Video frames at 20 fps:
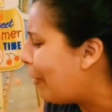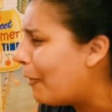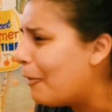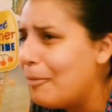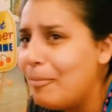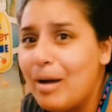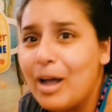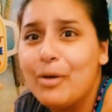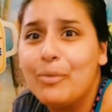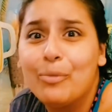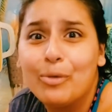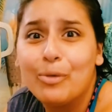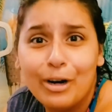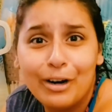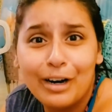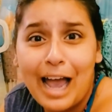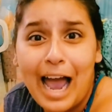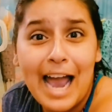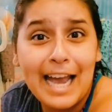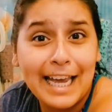Oh my
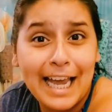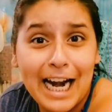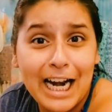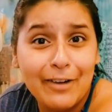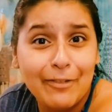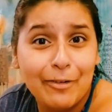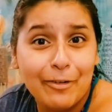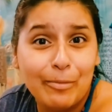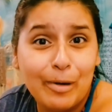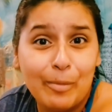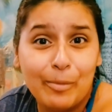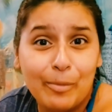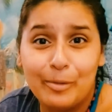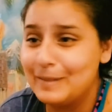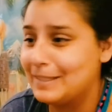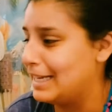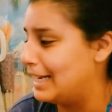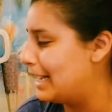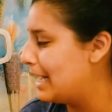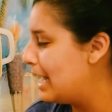word, I can't even remember what
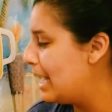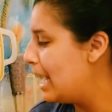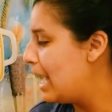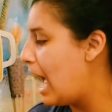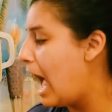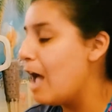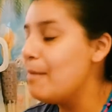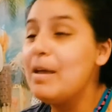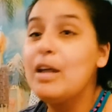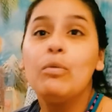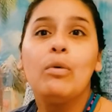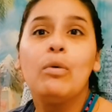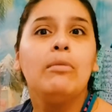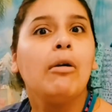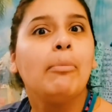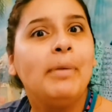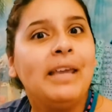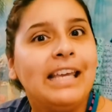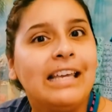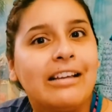I was saying. I made one
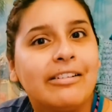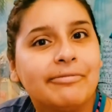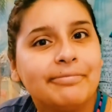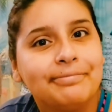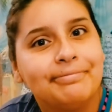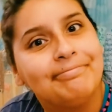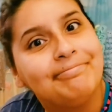more bee.